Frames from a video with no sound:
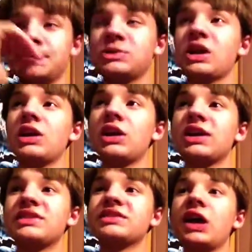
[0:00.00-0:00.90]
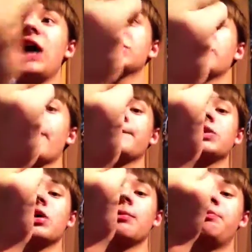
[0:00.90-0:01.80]
Then he gets knocked out.
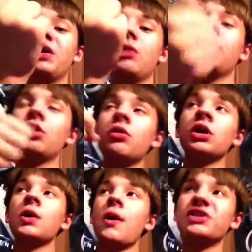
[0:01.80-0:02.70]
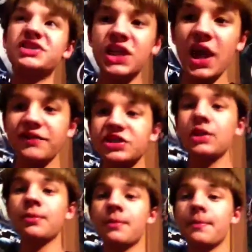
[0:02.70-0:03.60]
Bilbo saves
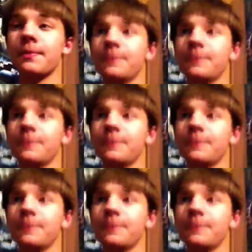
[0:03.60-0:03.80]
him.